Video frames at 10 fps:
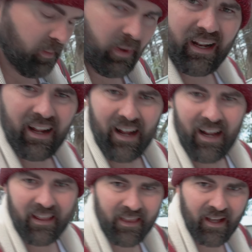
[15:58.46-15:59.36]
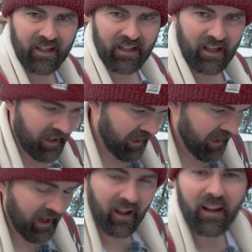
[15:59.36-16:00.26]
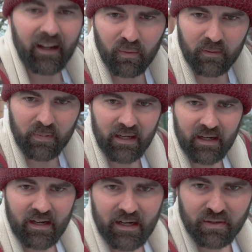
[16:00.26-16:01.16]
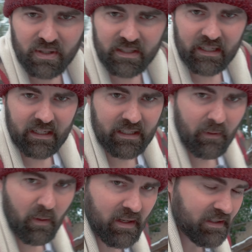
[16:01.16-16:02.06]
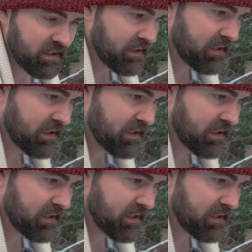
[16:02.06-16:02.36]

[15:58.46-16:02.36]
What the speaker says: but I thought it would be an interesting experiment to